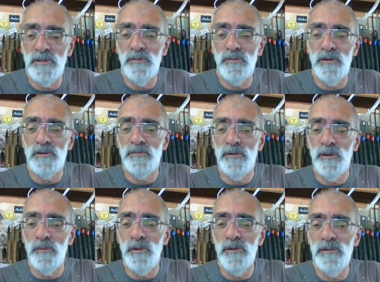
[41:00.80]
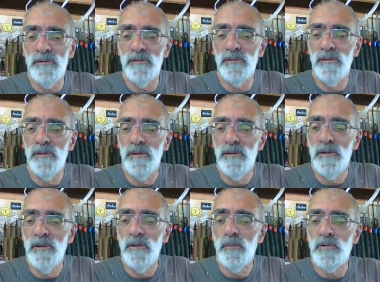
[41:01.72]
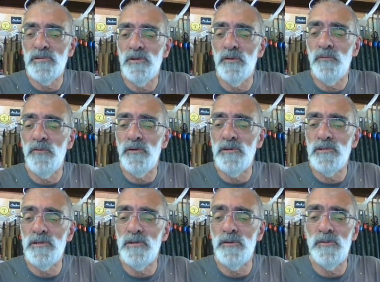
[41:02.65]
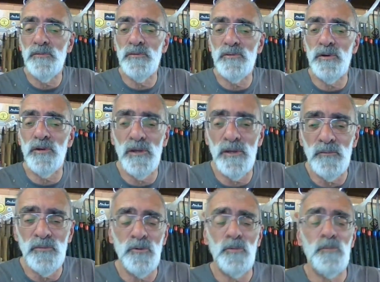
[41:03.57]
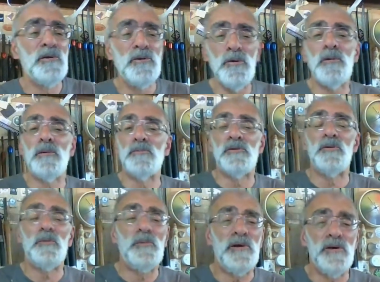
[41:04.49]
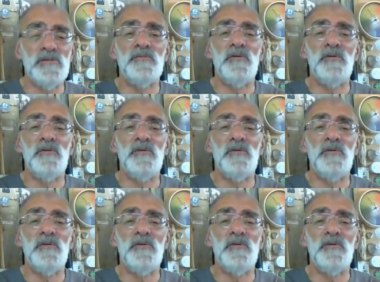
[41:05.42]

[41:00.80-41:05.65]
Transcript: you. Thanks for coming. What's a good finish to use for drinking form? I knew that was going to be asked.